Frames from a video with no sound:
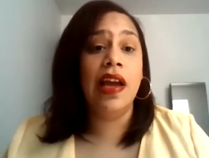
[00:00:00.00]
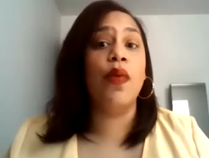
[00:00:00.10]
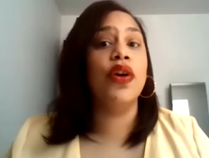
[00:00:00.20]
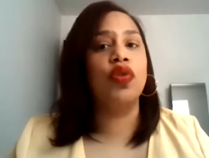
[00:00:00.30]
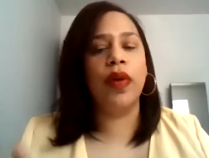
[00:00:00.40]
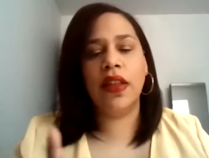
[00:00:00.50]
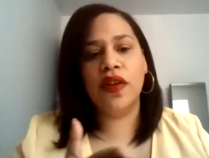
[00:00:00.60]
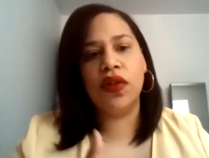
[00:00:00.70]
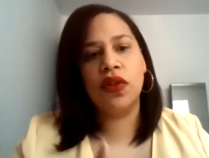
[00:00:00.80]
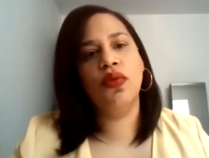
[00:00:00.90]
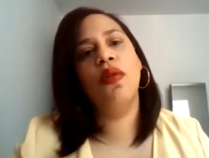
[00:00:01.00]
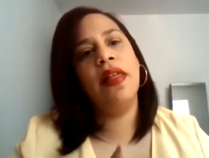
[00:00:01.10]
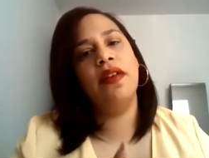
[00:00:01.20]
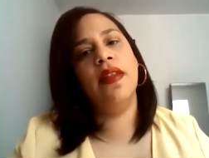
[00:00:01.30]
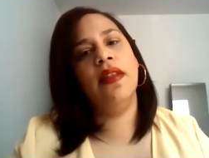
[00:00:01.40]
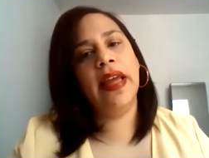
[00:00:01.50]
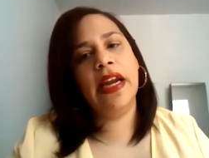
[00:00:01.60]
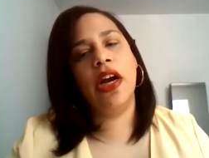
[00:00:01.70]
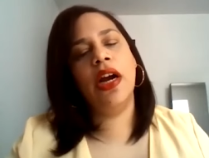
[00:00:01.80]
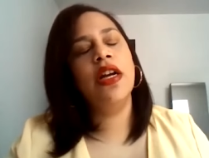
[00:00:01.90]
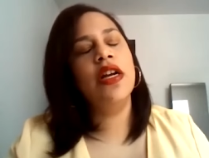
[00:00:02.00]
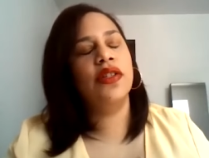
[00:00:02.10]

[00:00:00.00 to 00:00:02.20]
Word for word: and we're doing this sooner rather than later.